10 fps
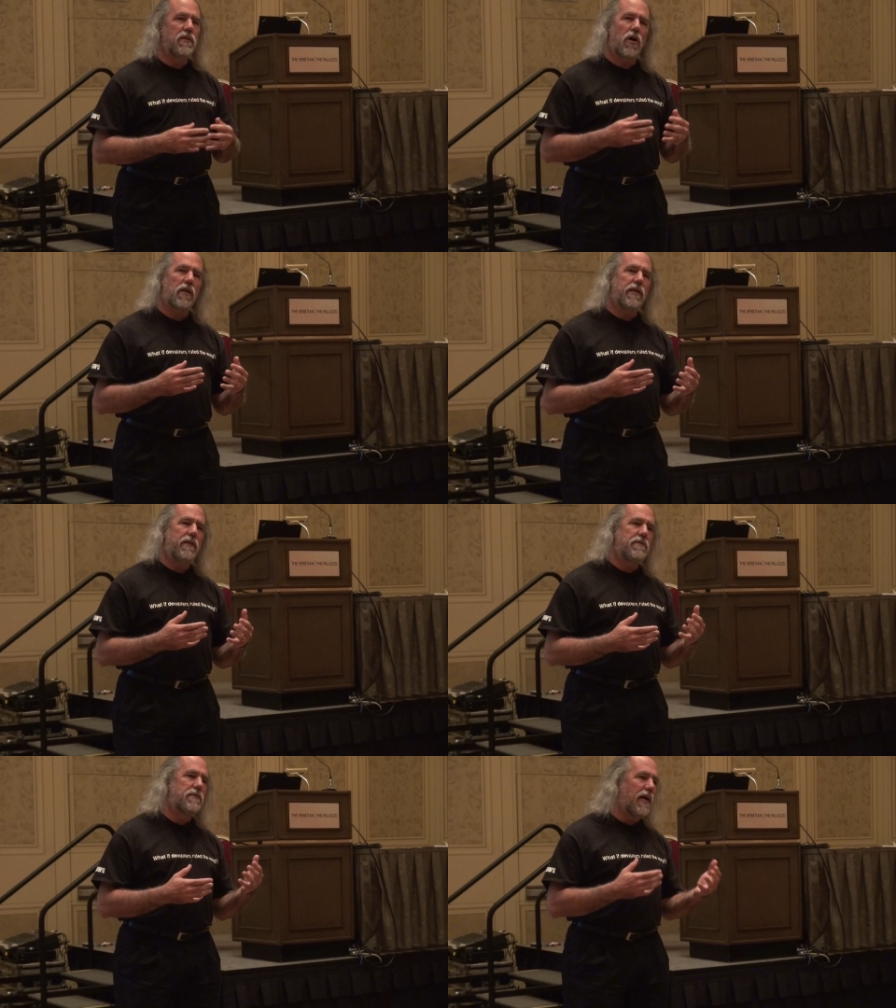that not
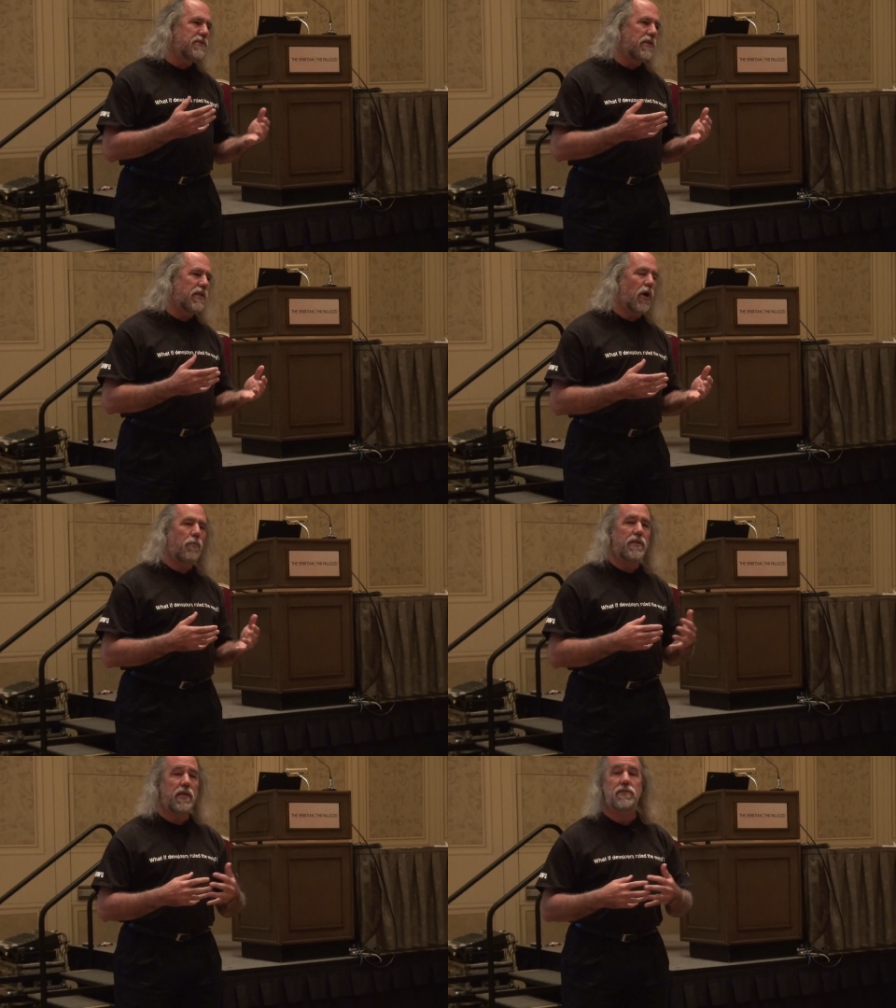only doesn't know,
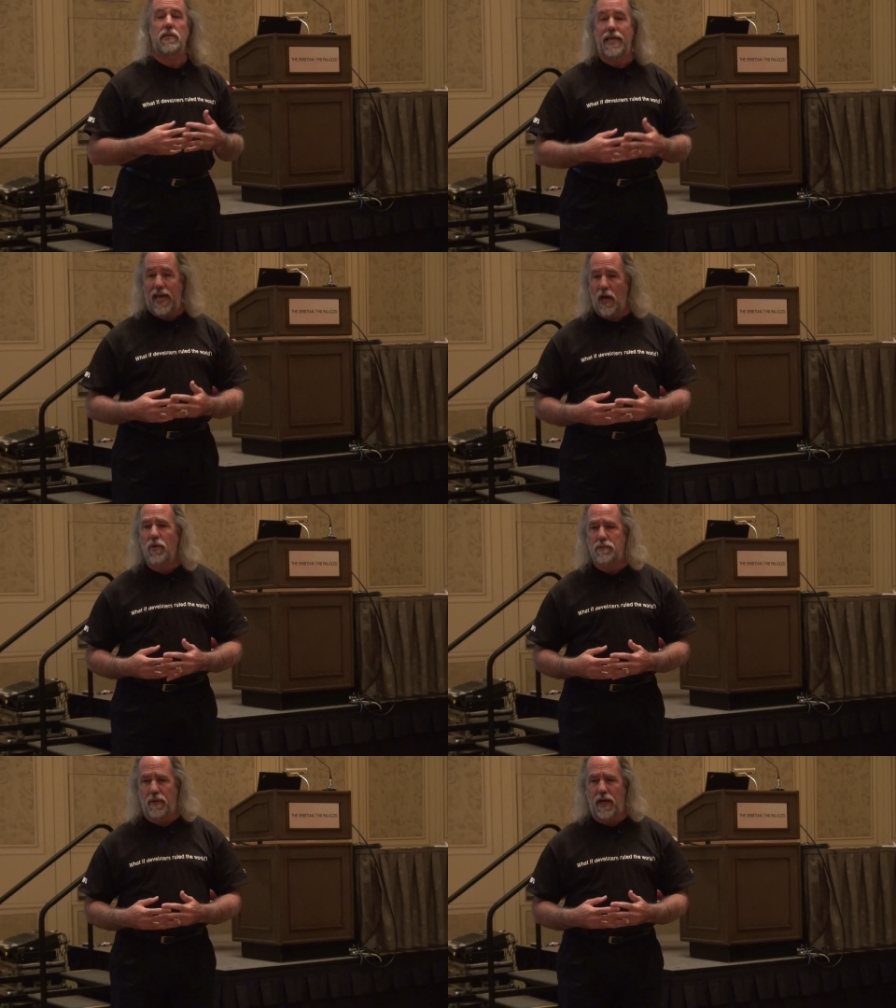but doesn't care
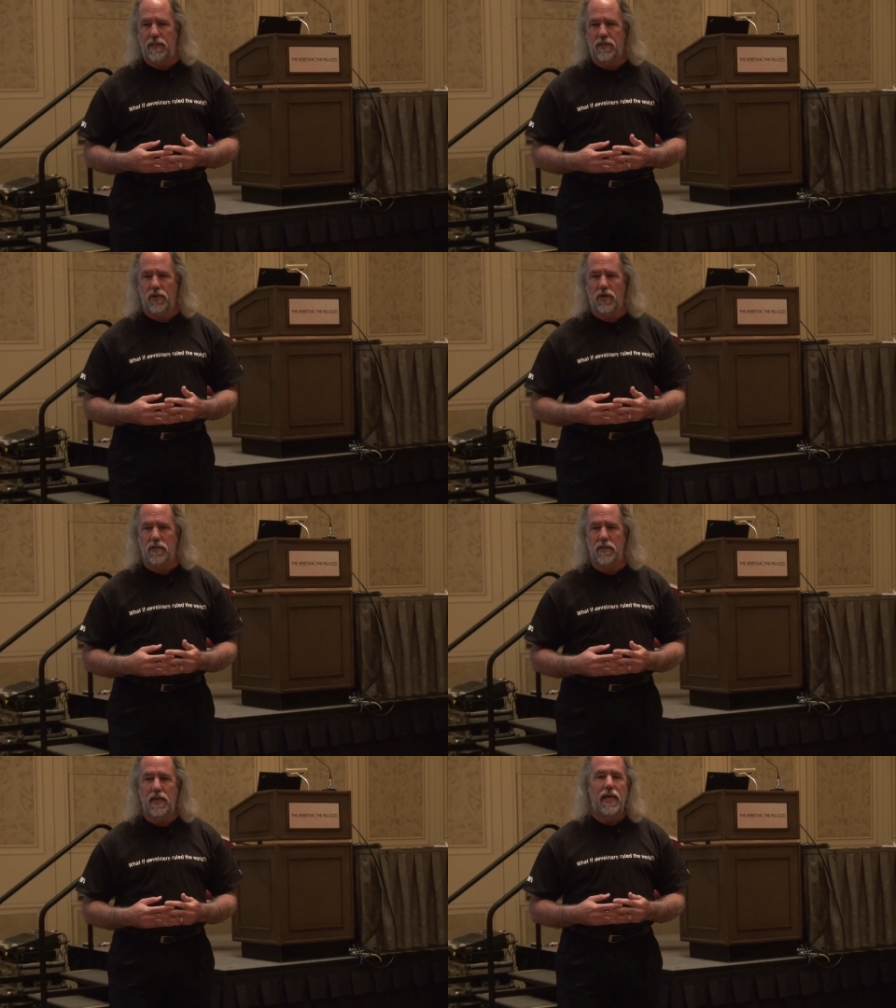what's behind the
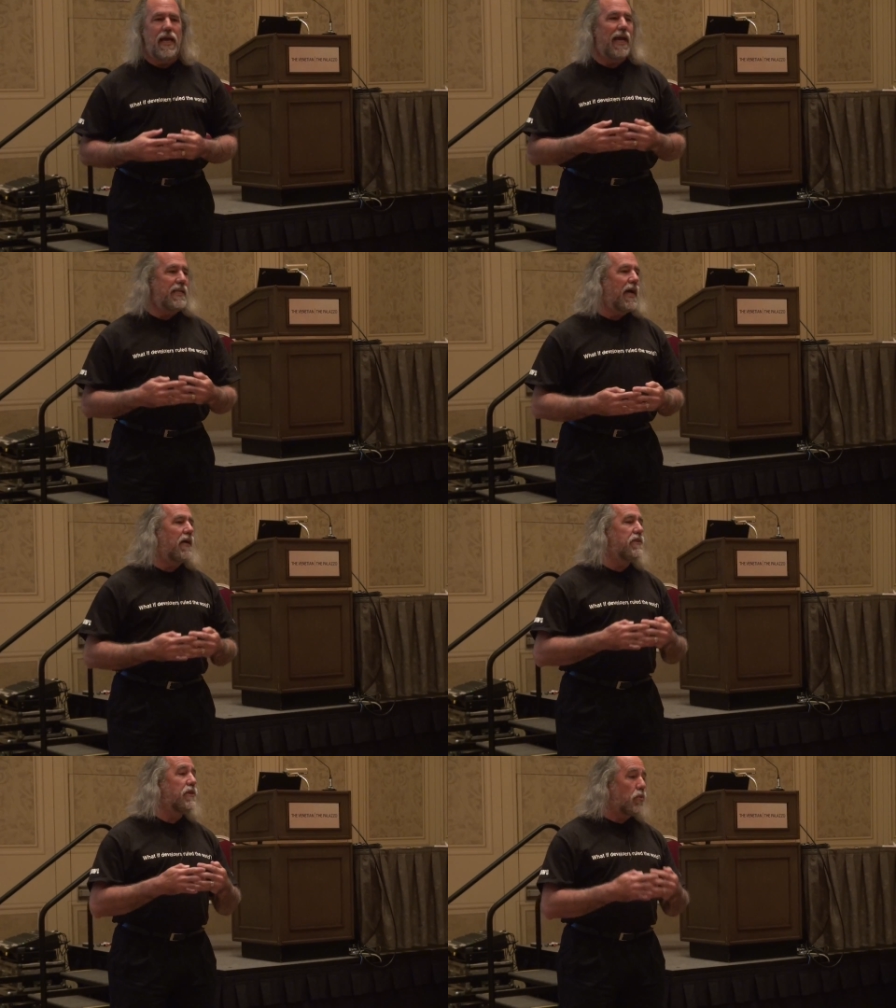curtain. And
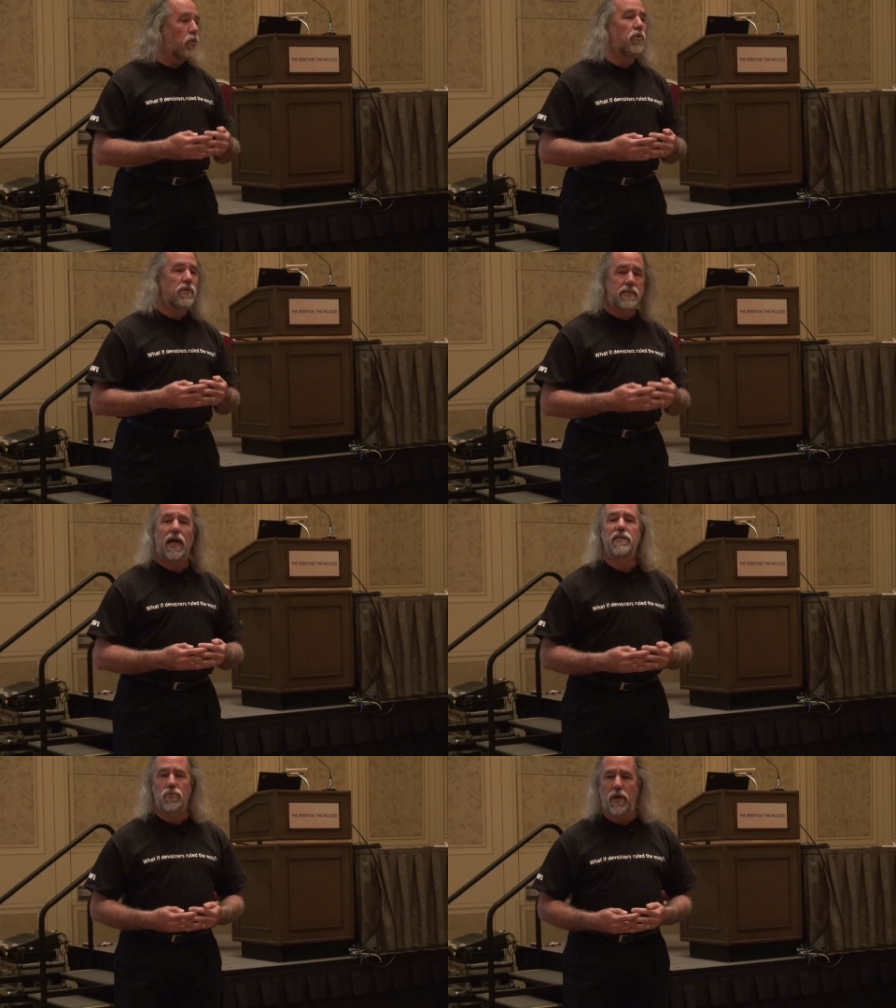yet, the world
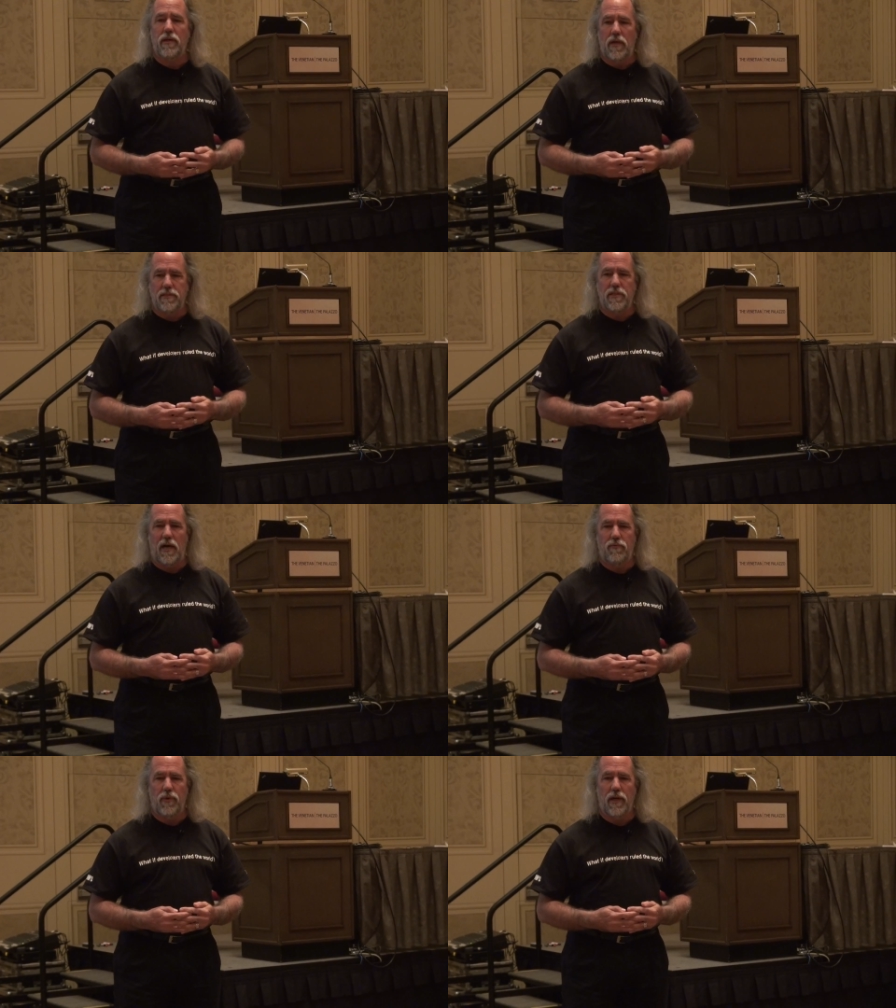does run on
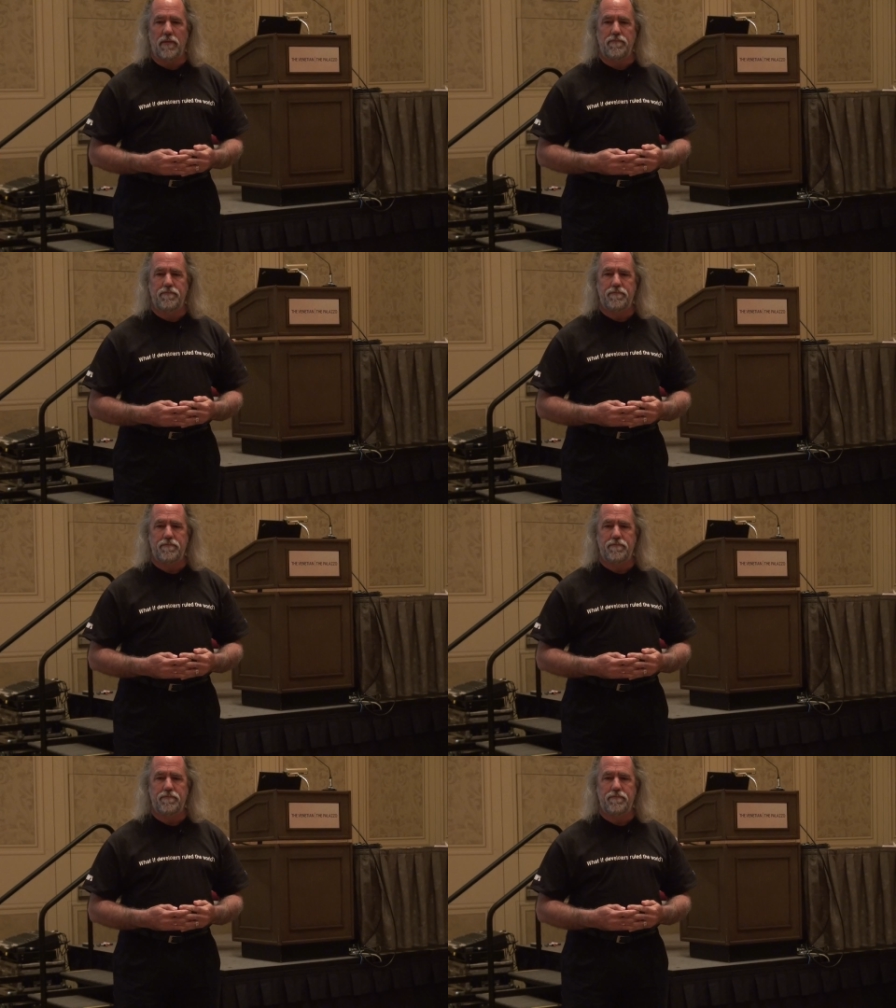software.